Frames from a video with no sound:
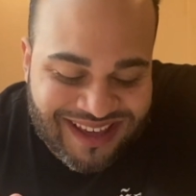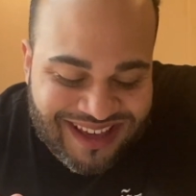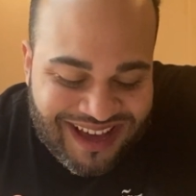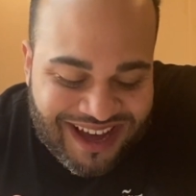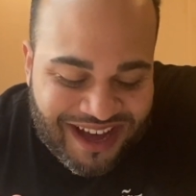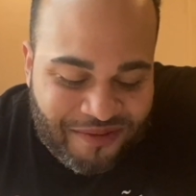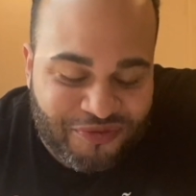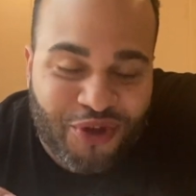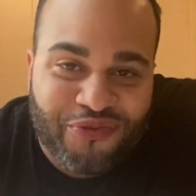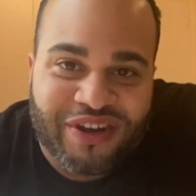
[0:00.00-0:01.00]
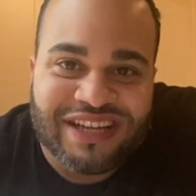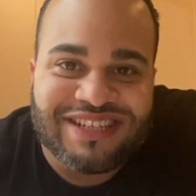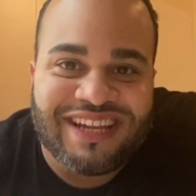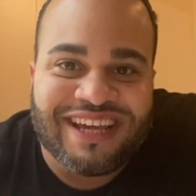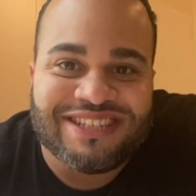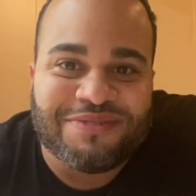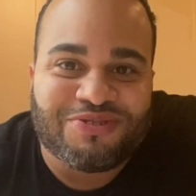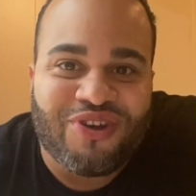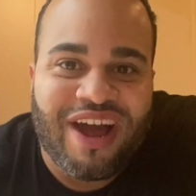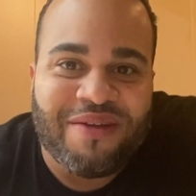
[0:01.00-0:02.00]
Don't forget to like and
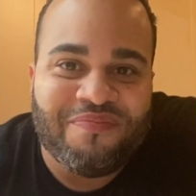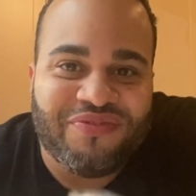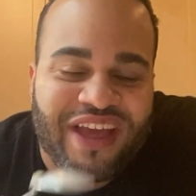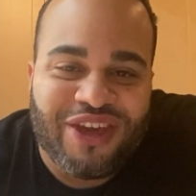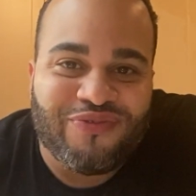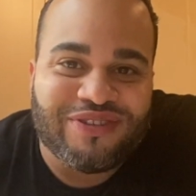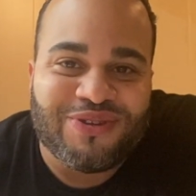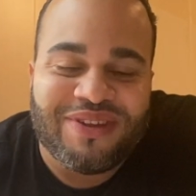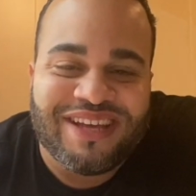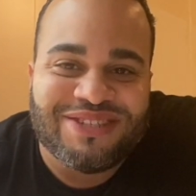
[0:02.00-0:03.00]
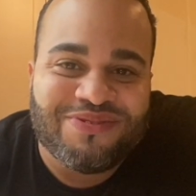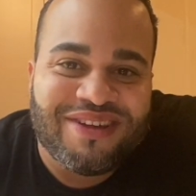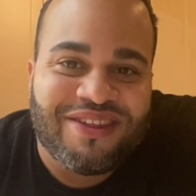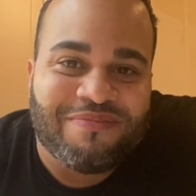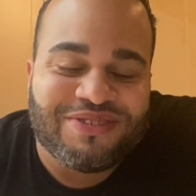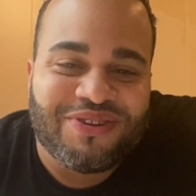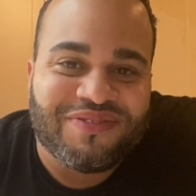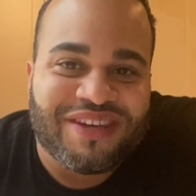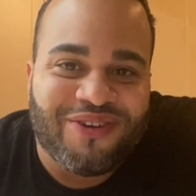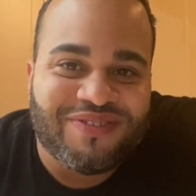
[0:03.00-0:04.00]
subscribe. Thank you for tuning in to another episode
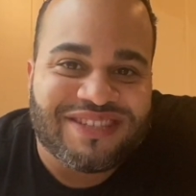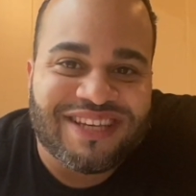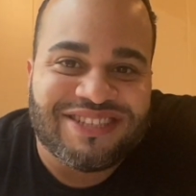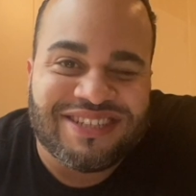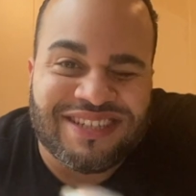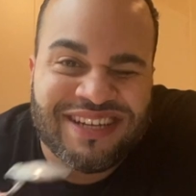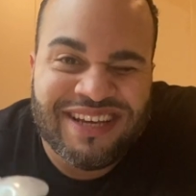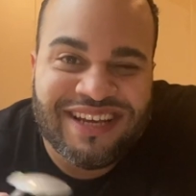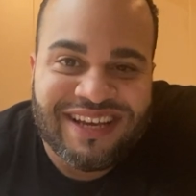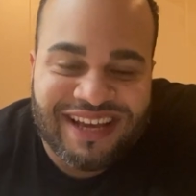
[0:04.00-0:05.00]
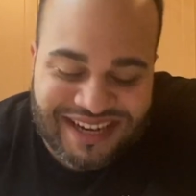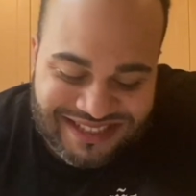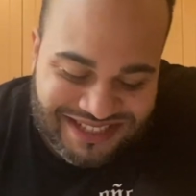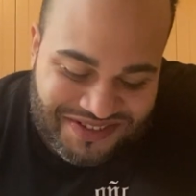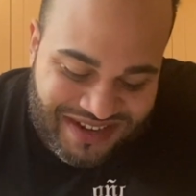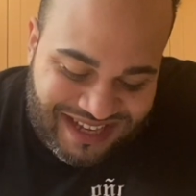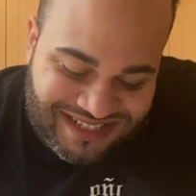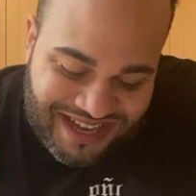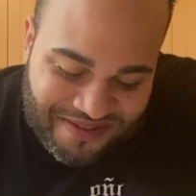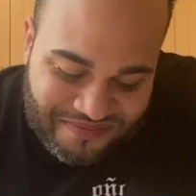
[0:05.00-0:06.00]
of Kelvin's Kitchen, and I'll see you
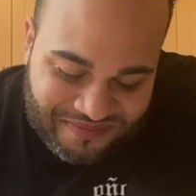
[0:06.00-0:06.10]
next time.